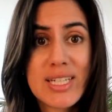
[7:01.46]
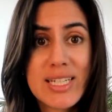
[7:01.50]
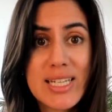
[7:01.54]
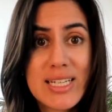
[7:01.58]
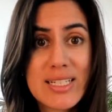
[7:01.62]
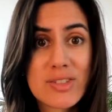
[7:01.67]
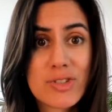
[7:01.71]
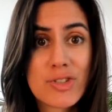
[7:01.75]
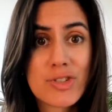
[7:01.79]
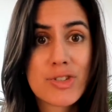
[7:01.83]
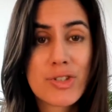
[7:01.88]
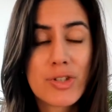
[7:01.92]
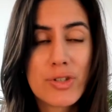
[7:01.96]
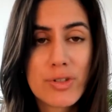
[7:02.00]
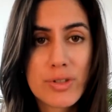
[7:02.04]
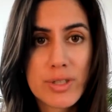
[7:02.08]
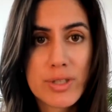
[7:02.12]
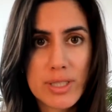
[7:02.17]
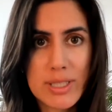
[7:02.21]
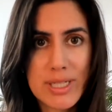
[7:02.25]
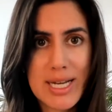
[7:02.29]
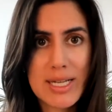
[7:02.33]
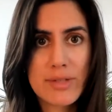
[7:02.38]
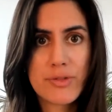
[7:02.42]
getting
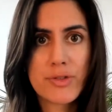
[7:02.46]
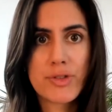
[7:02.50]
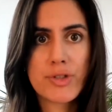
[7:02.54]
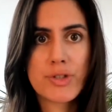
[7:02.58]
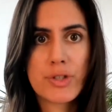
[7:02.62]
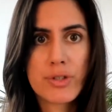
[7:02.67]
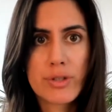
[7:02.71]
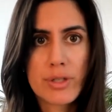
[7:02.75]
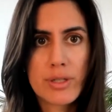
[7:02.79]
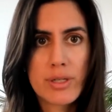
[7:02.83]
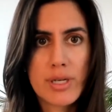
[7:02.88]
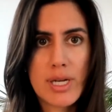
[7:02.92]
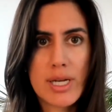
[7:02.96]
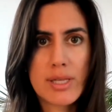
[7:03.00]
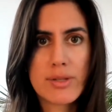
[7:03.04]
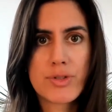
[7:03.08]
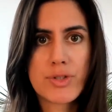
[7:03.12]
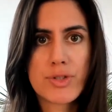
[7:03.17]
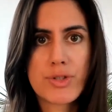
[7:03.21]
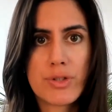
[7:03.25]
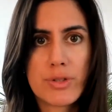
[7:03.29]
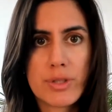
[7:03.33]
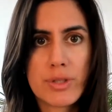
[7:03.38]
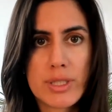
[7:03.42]
stronger and stronger and
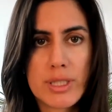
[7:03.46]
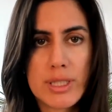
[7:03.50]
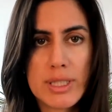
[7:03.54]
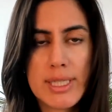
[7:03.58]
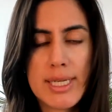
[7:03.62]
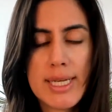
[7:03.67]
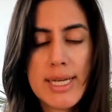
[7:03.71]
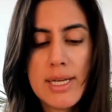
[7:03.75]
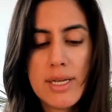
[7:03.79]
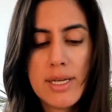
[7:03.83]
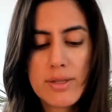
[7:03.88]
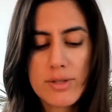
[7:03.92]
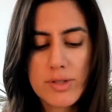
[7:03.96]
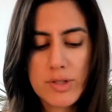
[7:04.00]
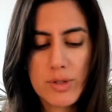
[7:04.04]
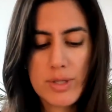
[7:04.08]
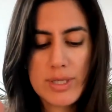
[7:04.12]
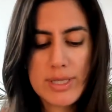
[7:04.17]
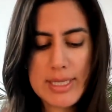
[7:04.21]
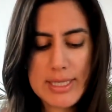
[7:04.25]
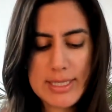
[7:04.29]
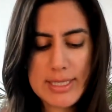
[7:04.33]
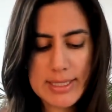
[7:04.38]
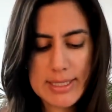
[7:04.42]
stronger. So
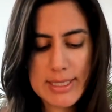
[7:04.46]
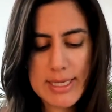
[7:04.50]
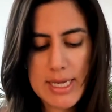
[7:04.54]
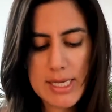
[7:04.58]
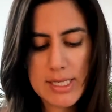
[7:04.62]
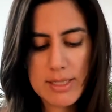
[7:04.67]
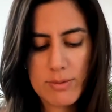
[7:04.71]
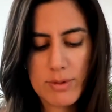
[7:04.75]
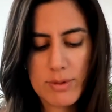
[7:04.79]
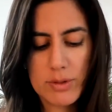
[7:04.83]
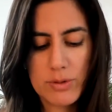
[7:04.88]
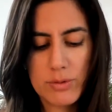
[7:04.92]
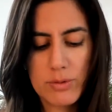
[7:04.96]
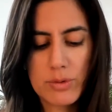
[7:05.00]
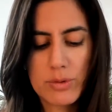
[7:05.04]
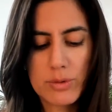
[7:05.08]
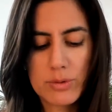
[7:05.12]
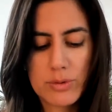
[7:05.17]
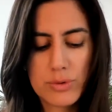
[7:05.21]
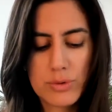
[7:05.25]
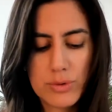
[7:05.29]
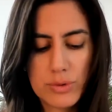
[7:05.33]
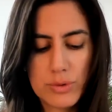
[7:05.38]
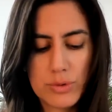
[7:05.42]
in this case, what you
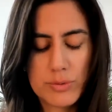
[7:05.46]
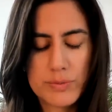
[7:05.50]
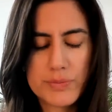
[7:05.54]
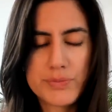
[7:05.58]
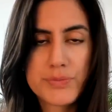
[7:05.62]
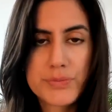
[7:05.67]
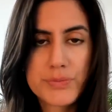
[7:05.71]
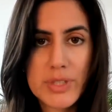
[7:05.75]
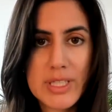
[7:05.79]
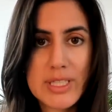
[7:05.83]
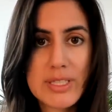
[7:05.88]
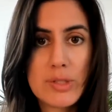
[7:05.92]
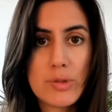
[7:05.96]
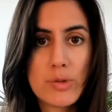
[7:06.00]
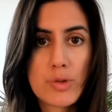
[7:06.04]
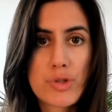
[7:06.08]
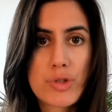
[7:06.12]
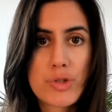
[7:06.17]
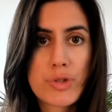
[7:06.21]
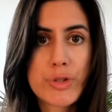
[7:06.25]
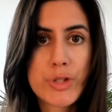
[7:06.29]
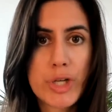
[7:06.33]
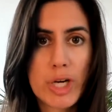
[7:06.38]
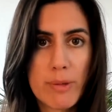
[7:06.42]
could do is to
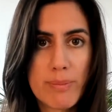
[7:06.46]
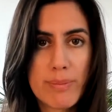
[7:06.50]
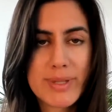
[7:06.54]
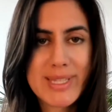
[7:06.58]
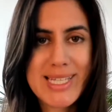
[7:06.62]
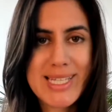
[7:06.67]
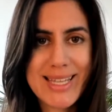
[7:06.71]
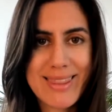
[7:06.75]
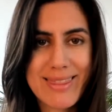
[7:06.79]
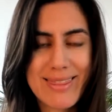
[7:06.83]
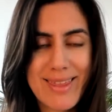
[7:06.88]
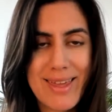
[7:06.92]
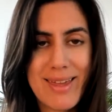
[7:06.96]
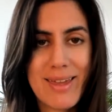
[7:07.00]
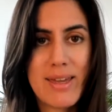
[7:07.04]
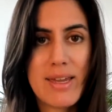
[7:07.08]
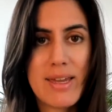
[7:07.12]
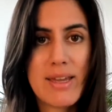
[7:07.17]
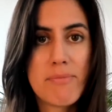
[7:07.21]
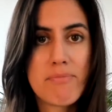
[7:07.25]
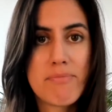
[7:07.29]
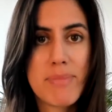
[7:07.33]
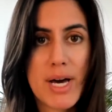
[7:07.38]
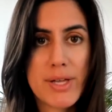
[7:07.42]
stop that
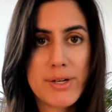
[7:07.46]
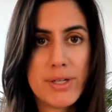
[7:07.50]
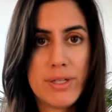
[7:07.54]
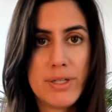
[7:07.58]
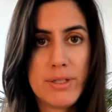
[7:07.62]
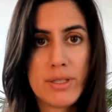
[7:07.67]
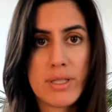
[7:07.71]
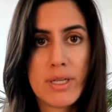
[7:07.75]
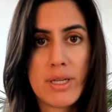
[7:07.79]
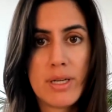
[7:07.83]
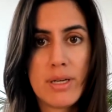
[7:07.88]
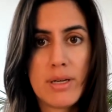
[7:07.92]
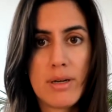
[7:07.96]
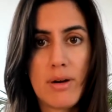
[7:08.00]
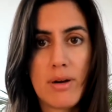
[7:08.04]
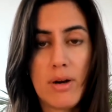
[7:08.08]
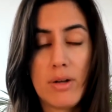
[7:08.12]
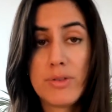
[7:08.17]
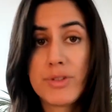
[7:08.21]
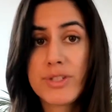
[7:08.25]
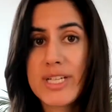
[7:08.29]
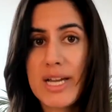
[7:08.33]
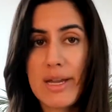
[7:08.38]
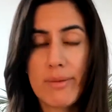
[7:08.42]
thinking pattern
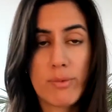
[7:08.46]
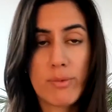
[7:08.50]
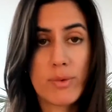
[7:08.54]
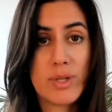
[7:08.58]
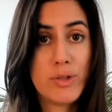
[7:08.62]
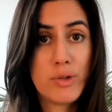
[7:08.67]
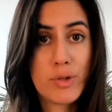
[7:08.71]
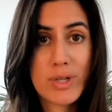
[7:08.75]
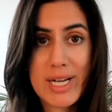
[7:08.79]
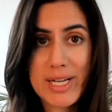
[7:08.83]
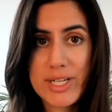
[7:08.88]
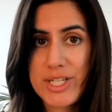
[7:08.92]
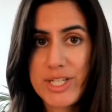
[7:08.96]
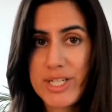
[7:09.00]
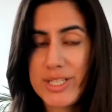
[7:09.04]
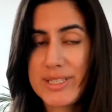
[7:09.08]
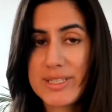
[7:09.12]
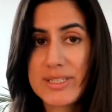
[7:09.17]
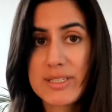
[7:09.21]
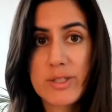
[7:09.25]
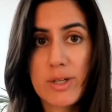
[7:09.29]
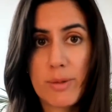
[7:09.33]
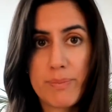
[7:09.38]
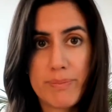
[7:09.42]
on time. When you catch it,
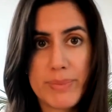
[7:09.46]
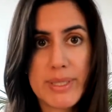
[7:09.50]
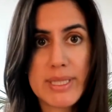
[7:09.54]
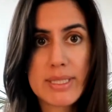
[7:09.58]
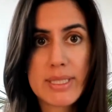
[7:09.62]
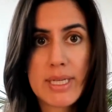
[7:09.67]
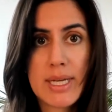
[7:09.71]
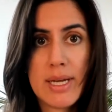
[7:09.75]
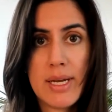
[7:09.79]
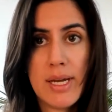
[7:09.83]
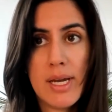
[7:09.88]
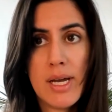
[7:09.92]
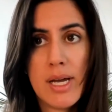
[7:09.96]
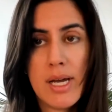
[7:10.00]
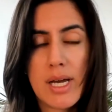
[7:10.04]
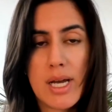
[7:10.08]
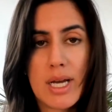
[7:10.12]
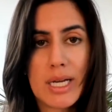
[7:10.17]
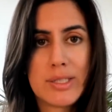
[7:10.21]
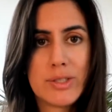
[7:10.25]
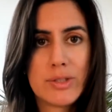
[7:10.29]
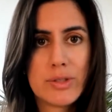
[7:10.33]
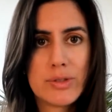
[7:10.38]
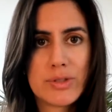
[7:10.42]
stop it.
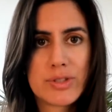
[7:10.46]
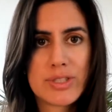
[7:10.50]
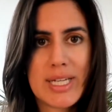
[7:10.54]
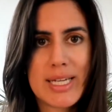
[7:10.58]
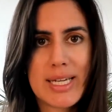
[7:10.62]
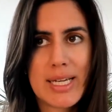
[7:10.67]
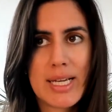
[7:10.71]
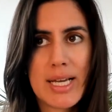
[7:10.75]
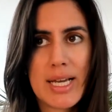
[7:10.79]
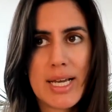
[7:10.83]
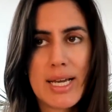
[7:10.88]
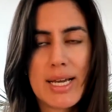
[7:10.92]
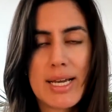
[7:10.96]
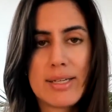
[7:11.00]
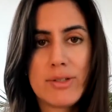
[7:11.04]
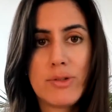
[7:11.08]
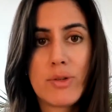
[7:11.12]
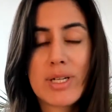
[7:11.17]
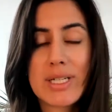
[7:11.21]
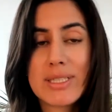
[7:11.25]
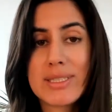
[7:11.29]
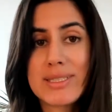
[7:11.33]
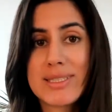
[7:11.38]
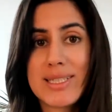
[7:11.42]
And just say, you
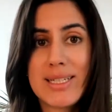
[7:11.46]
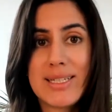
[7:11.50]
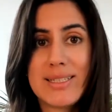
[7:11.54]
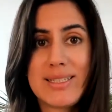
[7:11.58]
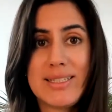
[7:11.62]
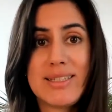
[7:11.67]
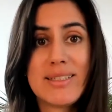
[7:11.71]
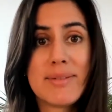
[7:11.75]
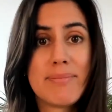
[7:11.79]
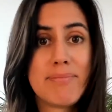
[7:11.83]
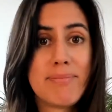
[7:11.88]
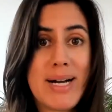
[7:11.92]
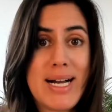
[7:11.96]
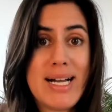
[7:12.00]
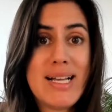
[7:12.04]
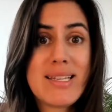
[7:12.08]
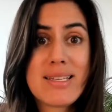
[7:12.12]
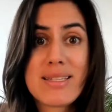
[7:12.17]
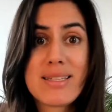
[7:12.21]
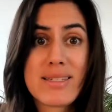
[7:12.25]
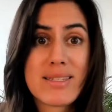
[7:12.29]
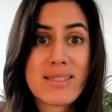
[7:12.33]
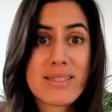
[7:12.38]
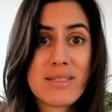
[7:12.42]
can say it in the
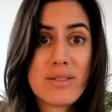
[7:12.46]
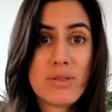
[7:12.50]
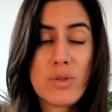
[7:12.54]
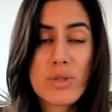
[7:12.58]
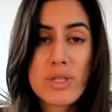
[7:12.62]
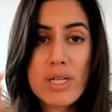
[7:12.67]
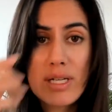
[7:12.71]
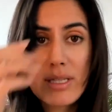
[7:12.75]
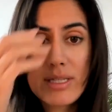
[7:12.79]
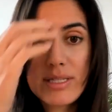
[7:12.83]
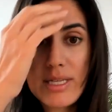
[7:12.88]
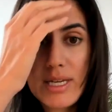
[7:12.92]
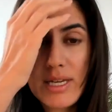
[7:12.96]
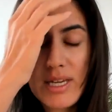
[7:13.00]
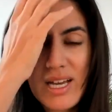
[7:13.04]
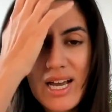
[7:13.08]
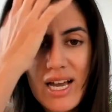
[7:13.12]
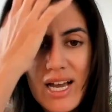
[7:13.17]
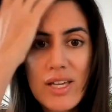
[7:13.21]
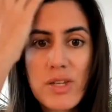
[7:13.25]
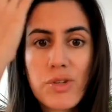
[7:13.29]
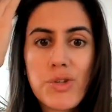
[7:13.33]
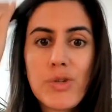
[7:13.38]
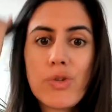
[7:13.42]
past. You can say,
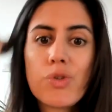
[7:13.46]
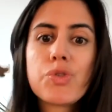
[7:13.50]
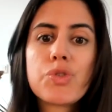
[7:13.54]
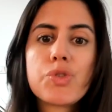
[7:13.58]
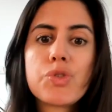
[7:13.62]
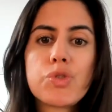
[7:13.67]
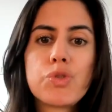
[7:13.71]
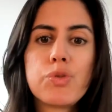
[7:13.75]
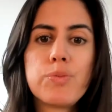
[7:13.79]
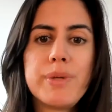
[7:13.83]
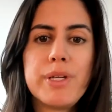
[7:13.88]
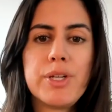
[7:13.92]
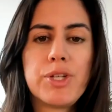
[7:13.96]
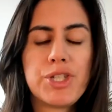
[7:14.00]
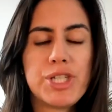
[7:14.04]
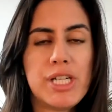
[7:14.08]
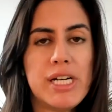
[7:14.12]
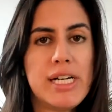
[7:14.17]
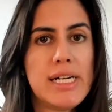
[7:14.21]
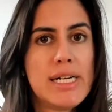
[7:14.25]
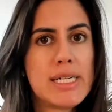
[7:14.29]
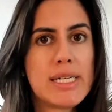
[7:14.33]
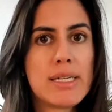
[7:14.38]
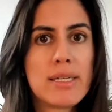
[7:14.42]
I used to be
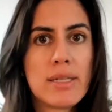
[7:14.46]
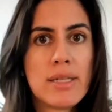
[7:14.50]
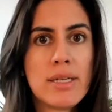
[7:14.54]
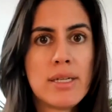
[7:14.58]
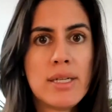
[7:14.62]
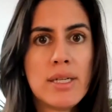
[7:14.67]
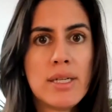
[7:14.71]
shy,